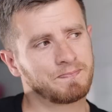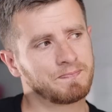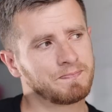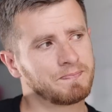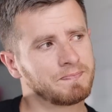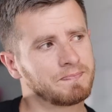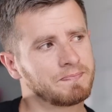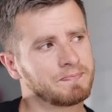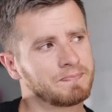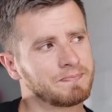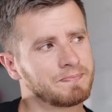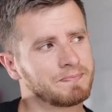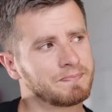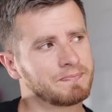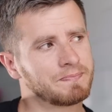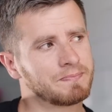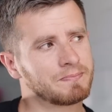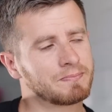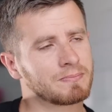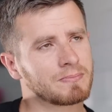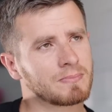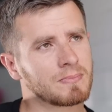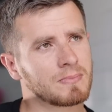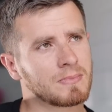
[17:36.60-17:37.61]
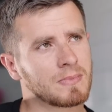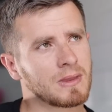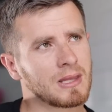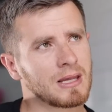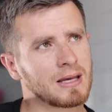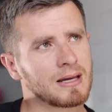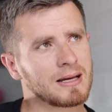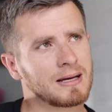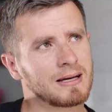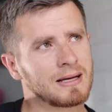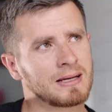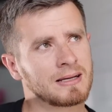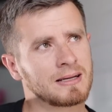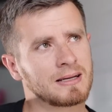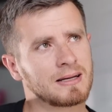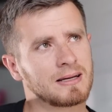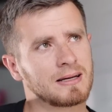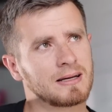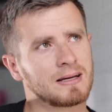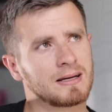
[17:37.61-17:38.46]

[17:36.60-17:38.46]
(no one is talking)